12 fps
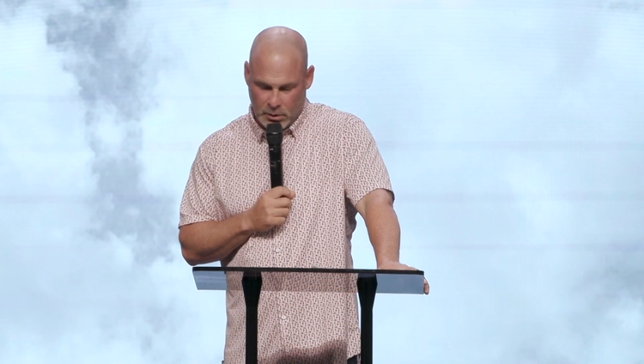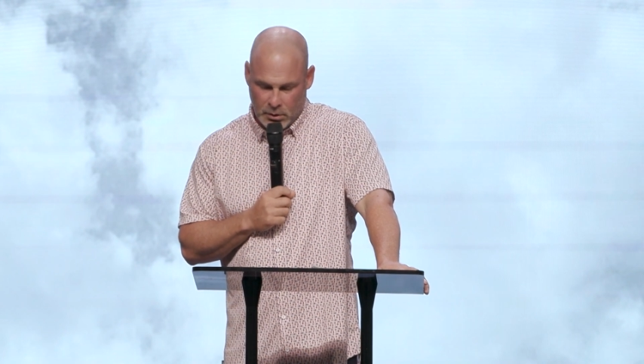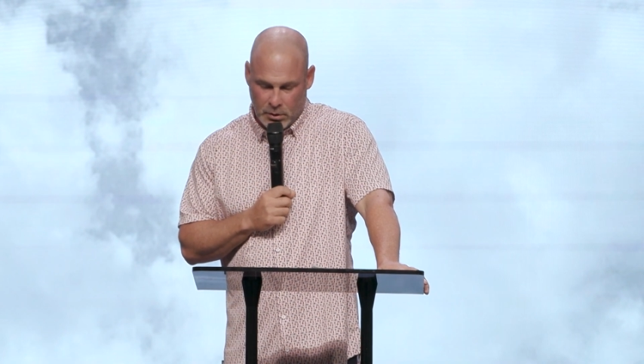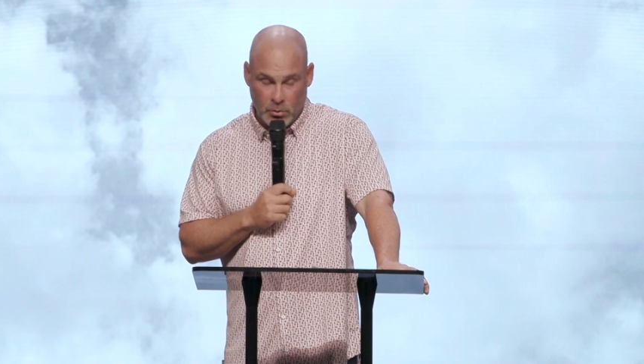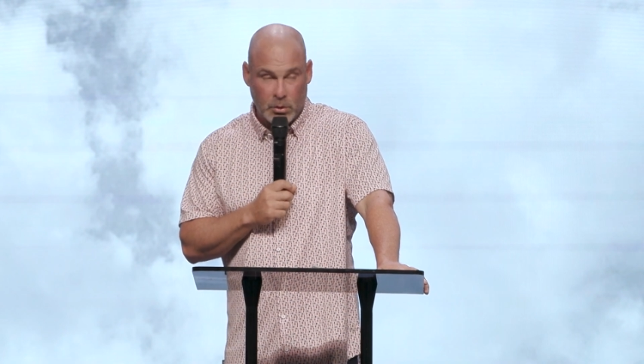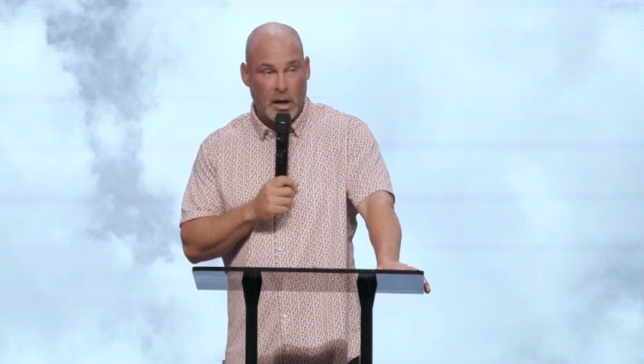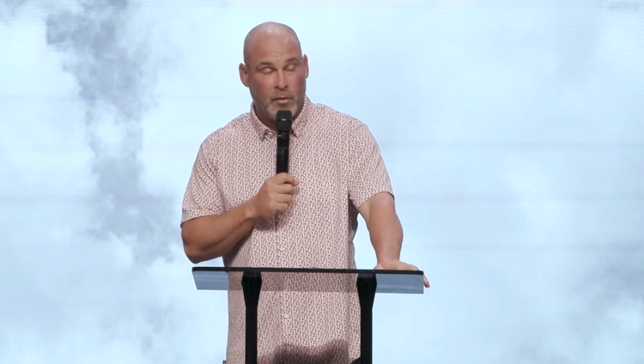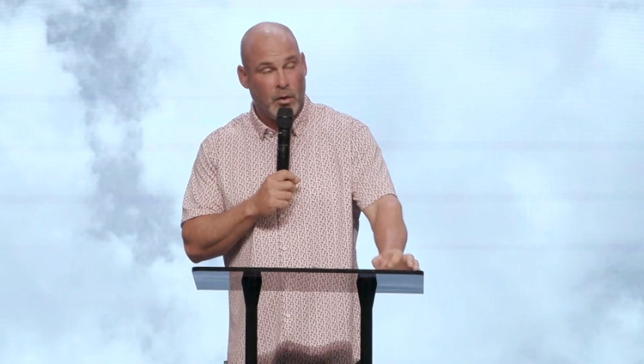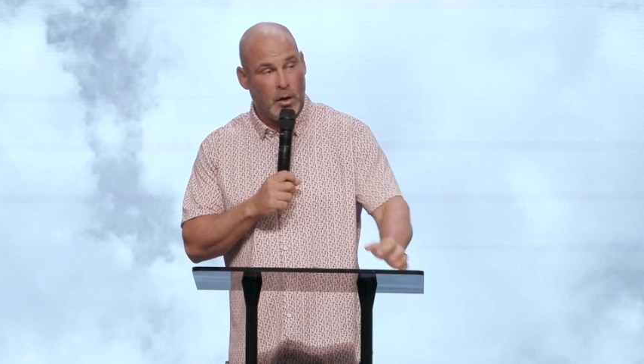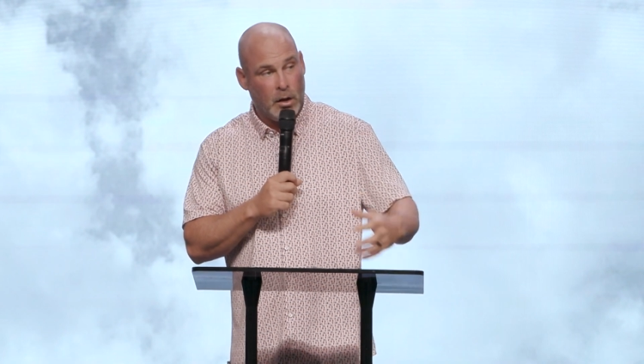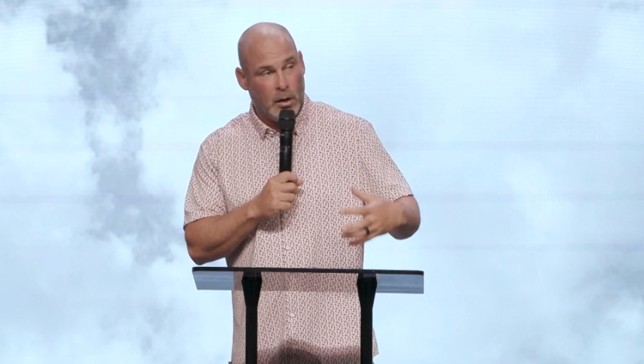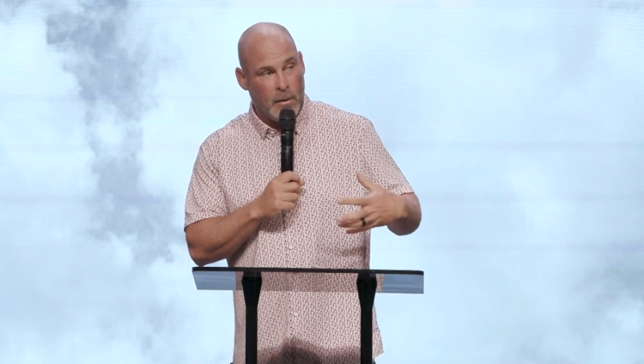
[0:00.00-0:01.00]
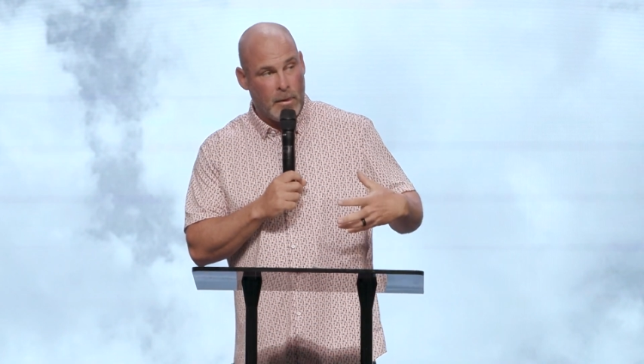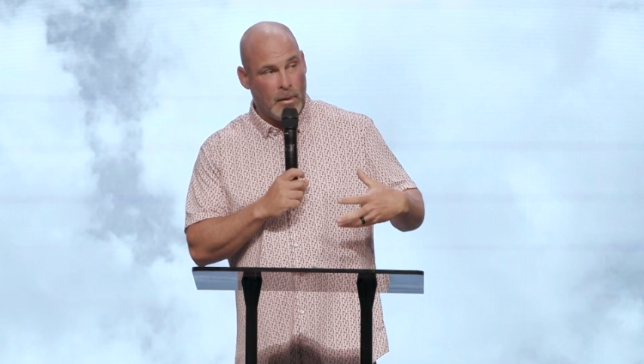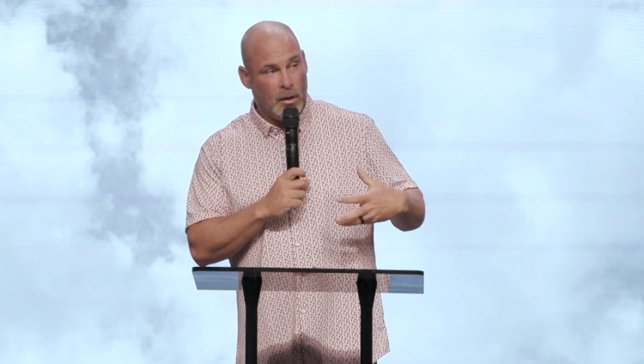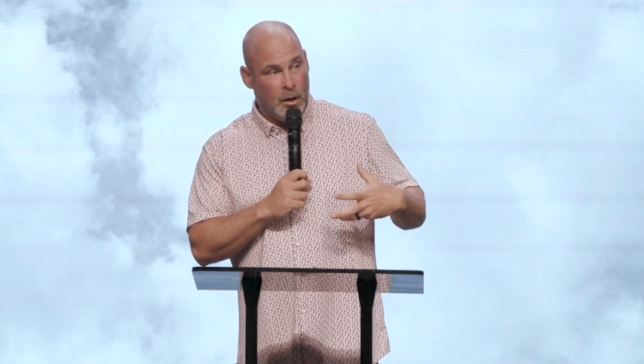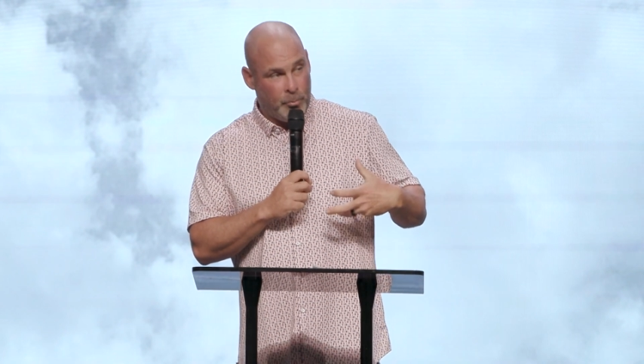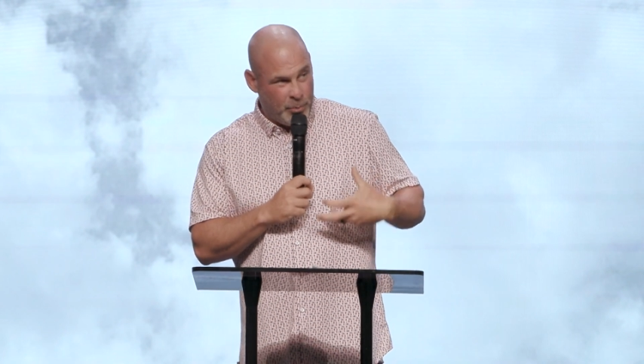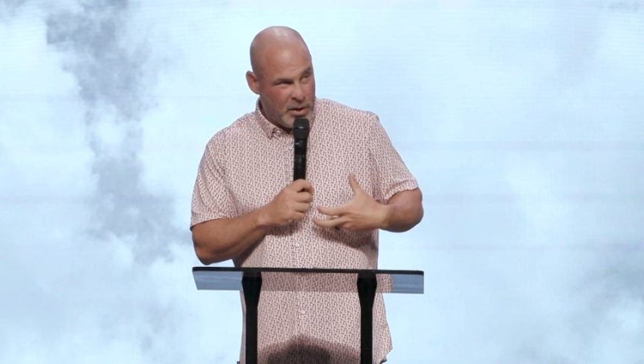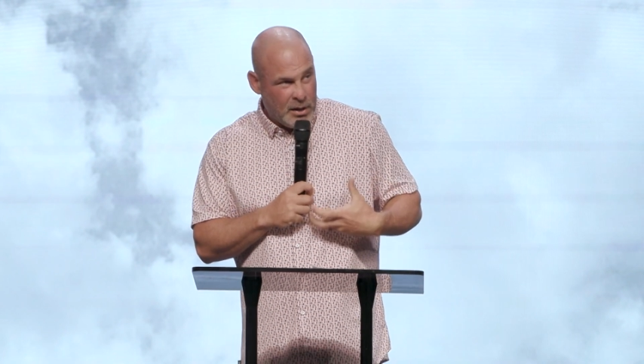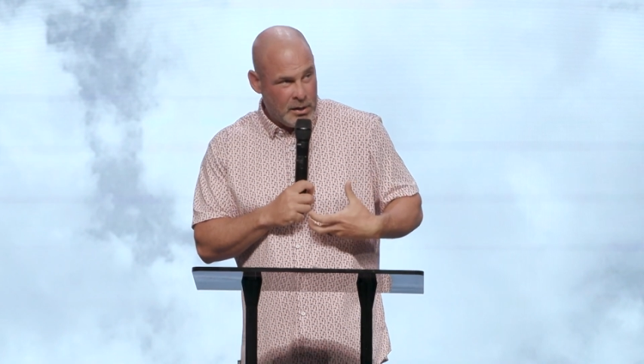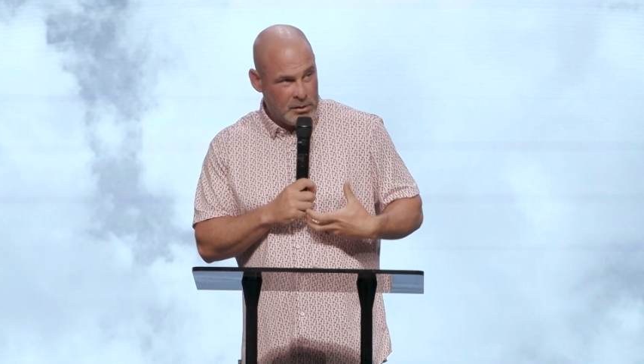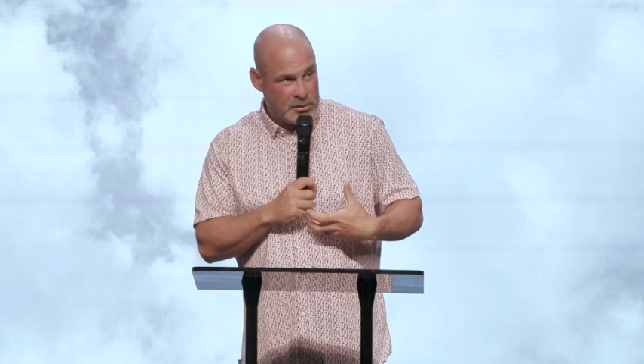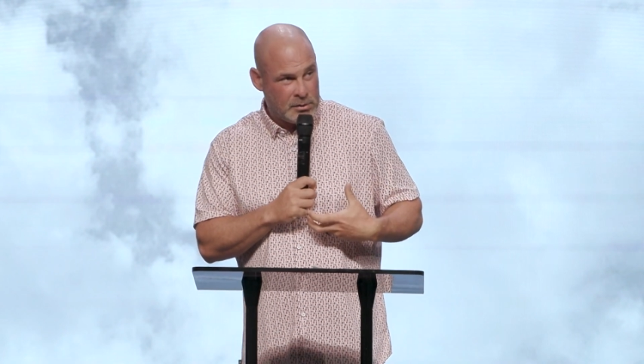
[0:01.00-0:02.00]
You want to have a
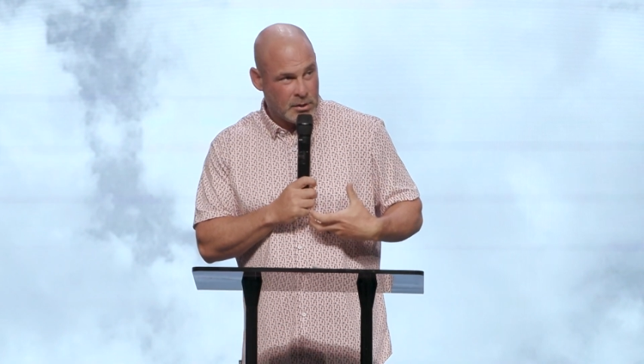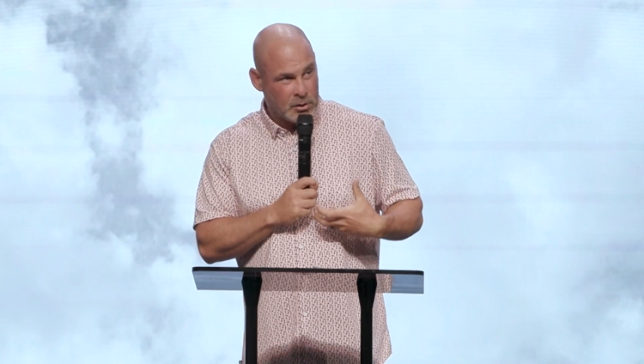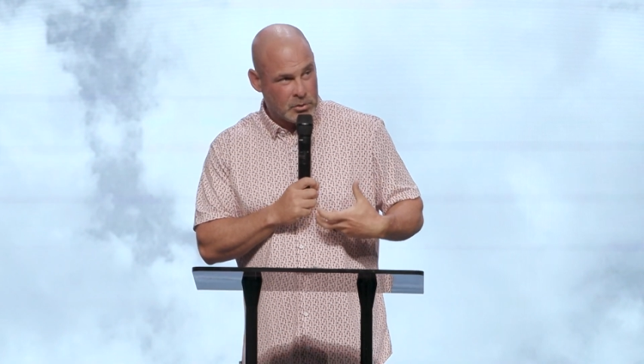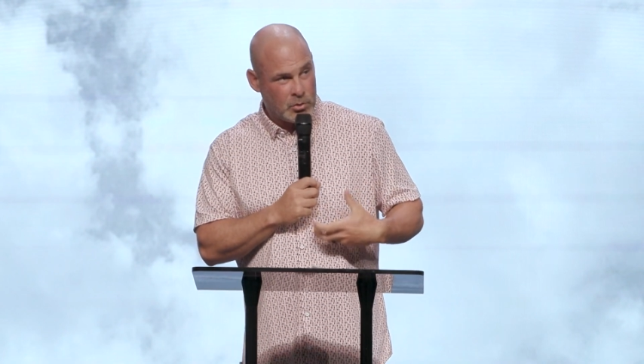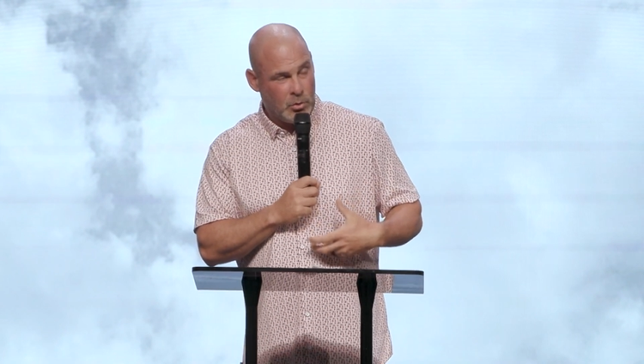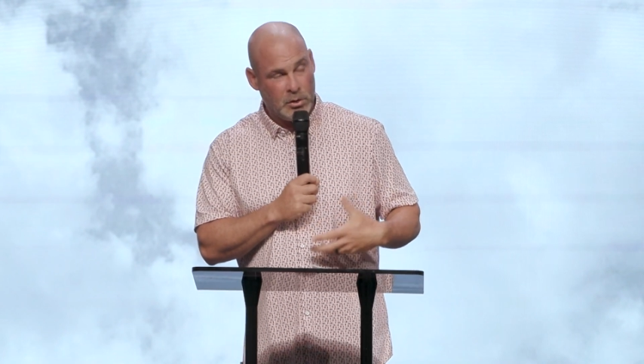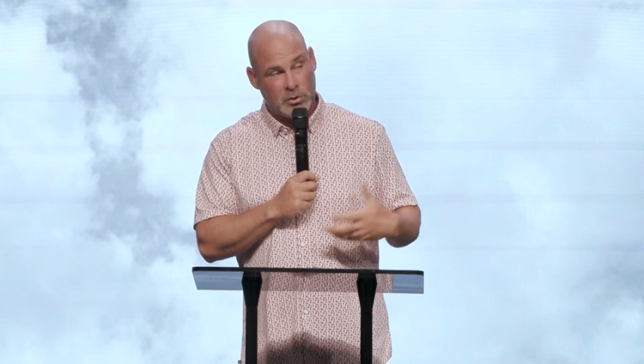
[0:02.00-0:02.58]
peace and a joy?